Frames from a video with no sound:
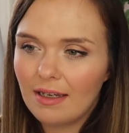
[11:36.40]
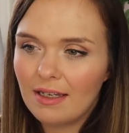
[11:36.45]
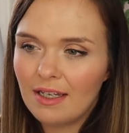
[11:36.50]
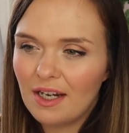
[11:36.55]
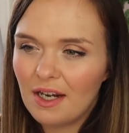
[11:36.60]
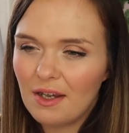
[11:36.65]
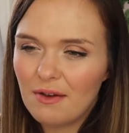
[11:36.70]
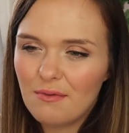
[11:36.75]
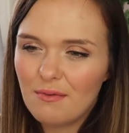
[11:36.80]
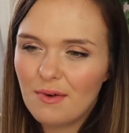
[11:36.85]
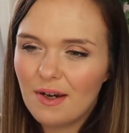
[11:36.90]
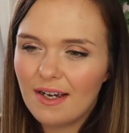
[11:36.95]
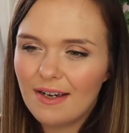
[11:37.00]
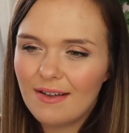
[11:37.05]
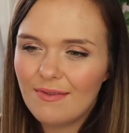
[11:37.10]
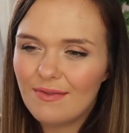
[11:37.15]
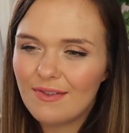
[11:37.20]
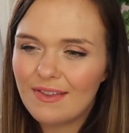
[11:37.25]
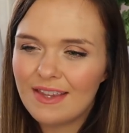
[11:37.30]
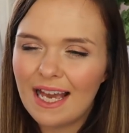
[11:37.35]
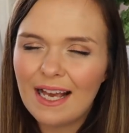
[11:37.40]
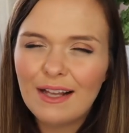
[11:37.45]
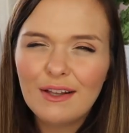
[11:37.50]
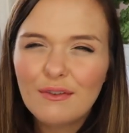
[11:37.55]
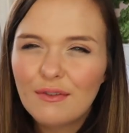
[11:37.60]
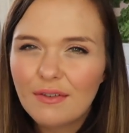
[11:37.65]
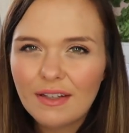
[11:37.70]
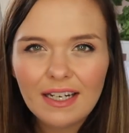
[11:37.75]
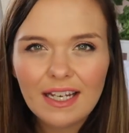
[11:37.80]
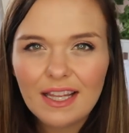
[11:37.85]
you know, the
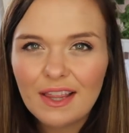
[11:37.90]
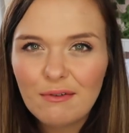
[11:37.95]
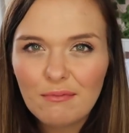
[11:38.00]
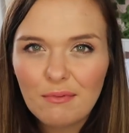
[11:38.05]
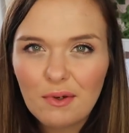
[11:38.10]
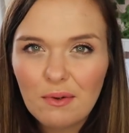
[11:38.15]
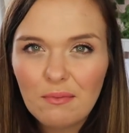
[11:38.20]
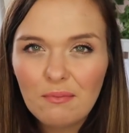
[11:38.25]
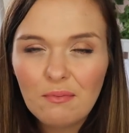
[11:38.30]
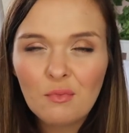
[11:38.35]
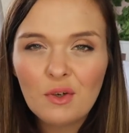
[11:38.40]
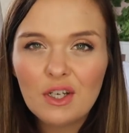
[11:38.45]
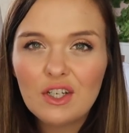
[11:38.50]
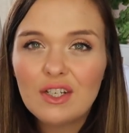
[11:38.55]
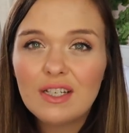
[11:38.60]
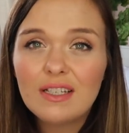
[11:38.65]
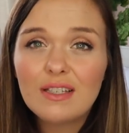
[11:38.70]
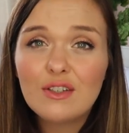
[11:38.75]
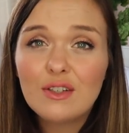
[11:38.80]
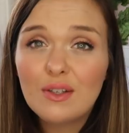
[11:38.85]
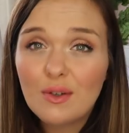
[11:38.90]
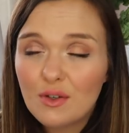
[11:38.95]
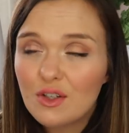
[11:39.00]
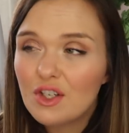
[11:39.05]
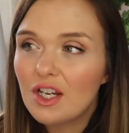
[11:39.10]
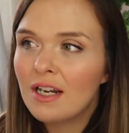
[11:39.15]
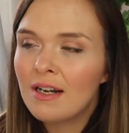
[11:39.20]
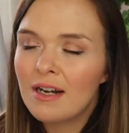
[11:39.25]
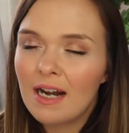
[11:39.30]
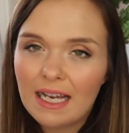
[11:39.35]
elephant in the room, which is
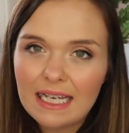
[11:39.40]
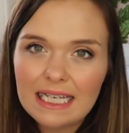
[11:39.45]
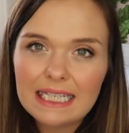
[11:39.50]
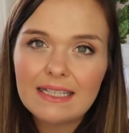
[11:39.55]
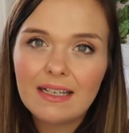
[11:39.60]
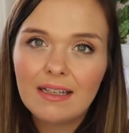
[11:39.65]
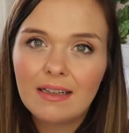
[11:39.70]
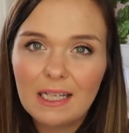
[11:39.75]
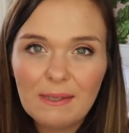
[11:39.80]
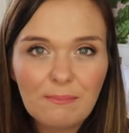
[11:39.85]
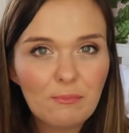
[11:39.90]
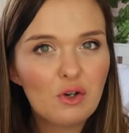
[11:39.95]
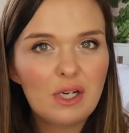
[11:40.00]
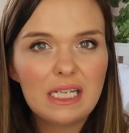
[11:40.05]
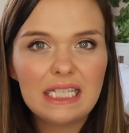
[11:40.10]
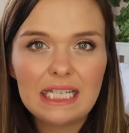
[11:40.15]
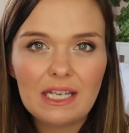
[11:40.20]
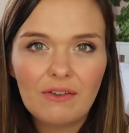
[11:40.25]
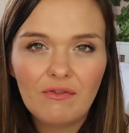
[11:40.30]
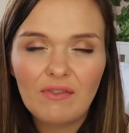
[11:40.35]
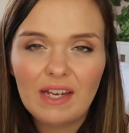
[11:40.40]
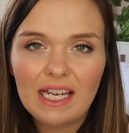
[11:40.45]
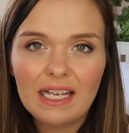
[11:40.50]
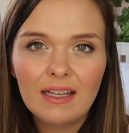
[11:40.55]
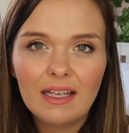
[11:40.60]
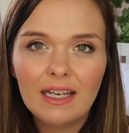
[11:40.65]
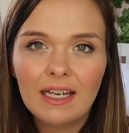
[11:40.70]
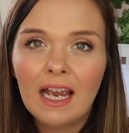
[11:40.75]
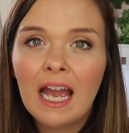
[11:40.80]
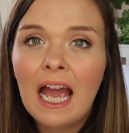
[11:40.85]
such a nice and liberating
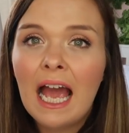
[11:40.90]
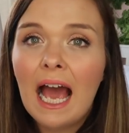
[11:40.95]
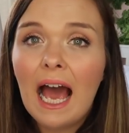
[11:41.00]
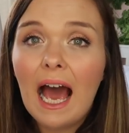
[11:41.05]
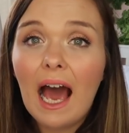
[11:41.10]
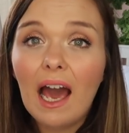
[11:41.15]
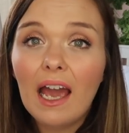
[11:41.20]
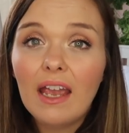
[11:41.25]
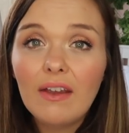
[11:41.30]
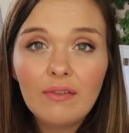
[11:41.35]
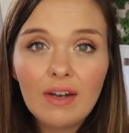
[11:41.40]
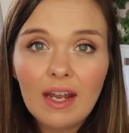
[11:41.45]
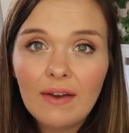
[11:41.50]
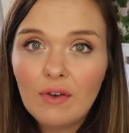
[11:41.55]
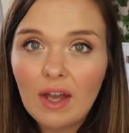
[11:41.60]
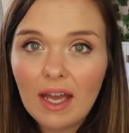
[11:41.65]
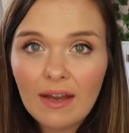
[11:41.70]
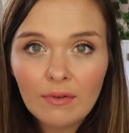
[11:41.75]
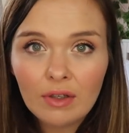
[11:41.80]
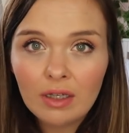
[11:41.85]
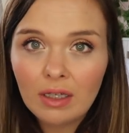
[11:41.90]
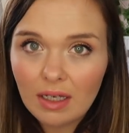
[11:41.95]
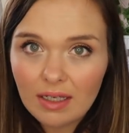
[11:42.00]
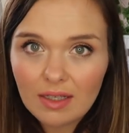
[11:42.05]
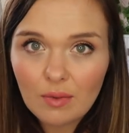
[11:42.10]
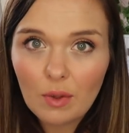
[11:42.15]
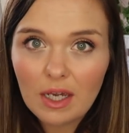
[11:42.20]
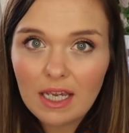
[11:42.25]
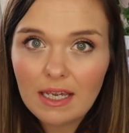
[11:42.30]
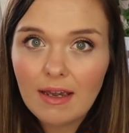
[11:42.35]
feeling. I've never ever
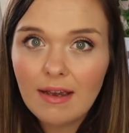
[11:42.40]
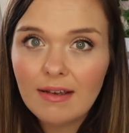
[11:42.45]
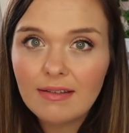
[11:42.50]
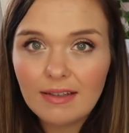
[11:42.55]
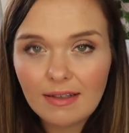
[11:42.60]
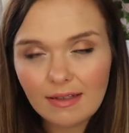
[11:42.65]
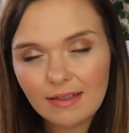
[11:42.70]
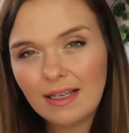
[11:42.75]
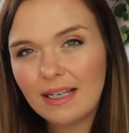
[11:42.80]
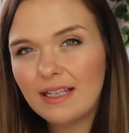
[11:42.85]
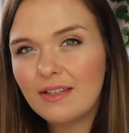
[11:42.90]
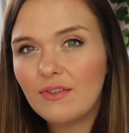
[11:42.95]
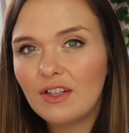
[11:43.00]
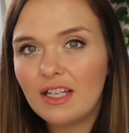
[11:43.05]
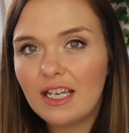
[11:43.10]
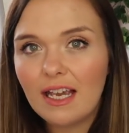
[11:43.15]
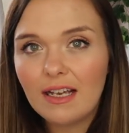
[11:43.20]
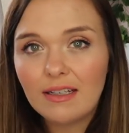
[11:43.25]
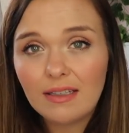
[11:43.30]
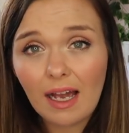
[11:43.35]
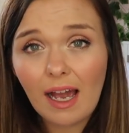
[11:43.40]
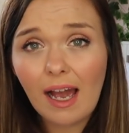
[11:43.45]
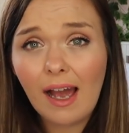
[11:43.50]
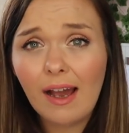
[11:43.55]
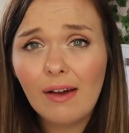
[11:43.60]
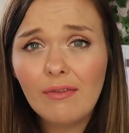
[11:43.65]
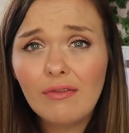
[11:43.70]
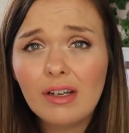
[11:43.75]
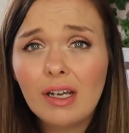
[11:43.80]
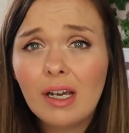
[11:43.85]
lost weight as successfully as I
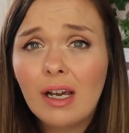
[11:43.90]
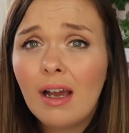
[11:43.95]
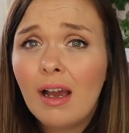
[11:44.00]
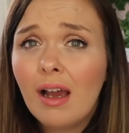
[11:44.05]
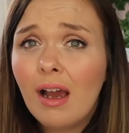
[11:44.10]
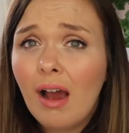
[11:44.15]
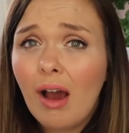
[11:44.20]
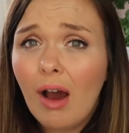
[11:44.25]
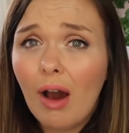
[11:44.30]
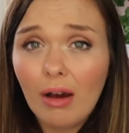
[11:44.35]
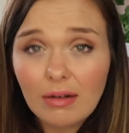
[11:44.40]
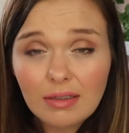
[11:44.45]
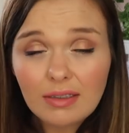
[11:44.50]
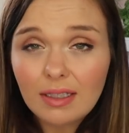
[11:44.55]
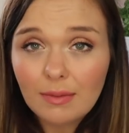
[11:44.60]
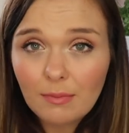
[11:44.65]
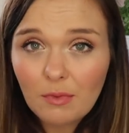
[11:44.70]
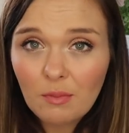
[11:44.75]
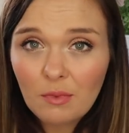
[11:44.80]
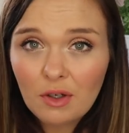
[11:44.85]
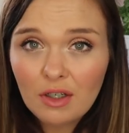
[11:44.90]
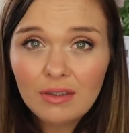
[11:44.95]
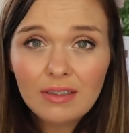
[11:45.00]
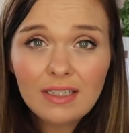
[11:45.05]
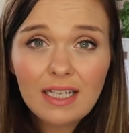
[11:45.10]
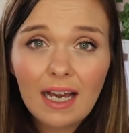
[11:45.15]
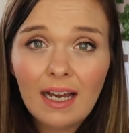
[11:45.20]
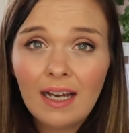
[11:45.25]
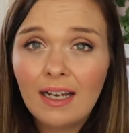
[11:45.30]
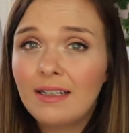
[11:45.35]
have on Slimming
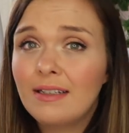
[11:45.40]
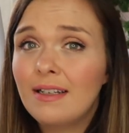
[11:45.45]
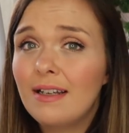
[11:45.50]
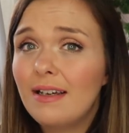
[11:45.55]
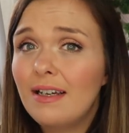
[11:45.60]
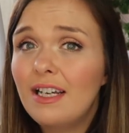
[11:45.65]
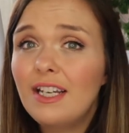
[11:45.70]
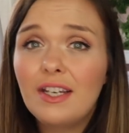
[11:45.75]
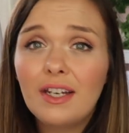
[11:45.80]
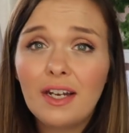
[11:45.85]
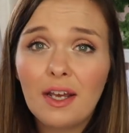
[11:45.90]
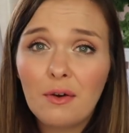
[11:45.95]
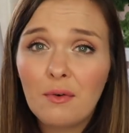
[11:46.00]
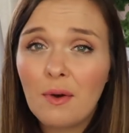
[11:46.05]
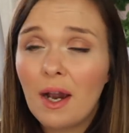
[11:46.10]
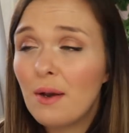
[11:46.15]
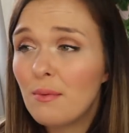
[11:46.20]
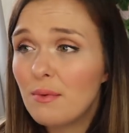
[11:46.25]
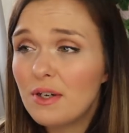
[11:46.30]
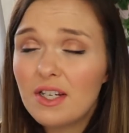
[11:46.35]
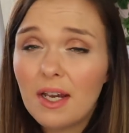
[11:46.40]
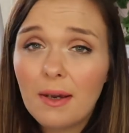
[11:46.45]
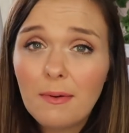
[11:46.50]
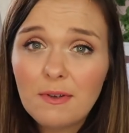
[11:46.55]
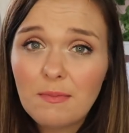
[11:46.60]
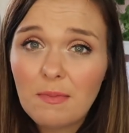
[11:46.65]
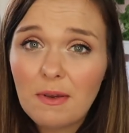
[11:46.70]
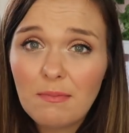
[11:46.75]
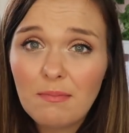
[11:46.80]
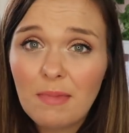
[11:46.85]
World, and you know, I wish I
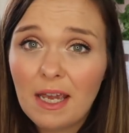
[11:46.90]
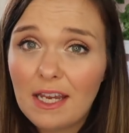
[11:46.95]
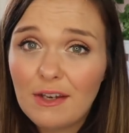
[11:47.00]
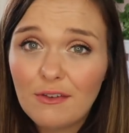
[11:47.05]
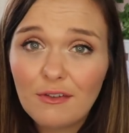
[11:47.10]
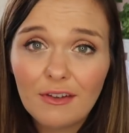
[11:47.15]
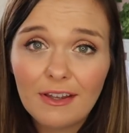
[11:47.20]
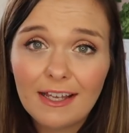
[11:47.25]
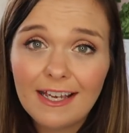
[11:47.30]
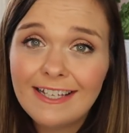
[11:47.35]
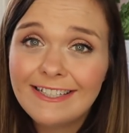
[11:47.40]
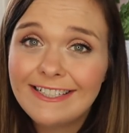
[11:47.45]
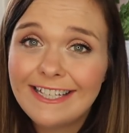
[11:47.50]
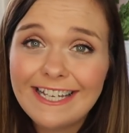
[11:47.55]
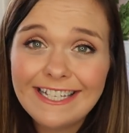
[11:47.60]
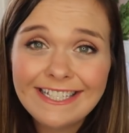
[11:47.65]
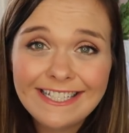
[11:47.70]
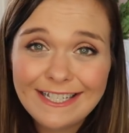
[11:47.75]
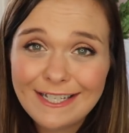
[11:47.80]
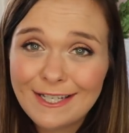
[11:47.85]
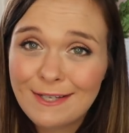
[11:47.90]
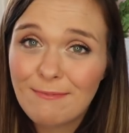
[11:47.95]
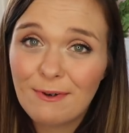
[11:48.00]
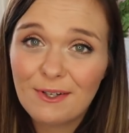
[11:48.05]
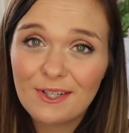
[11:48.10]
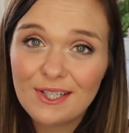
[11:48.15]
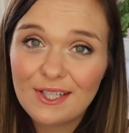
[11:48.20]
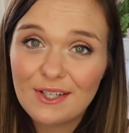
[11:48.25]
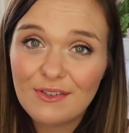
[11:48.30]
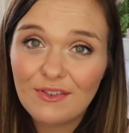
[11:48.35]
was being paid for this. It isn't a
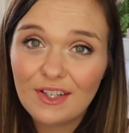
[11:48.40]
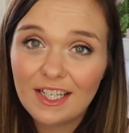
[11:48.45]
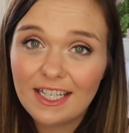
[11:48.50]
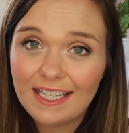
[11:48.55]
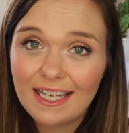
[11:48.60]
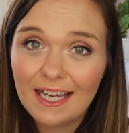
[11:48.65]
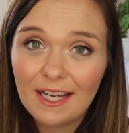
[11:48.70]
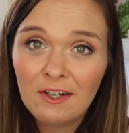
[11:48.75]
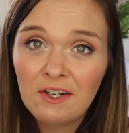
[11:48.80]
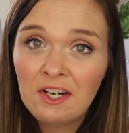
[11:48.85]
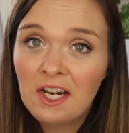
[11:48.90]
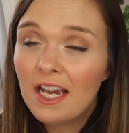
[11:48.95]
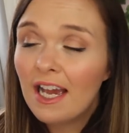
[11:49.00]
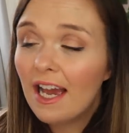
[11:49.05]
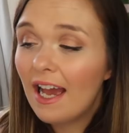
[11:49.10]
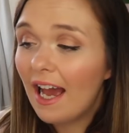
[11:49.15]
sponsored video.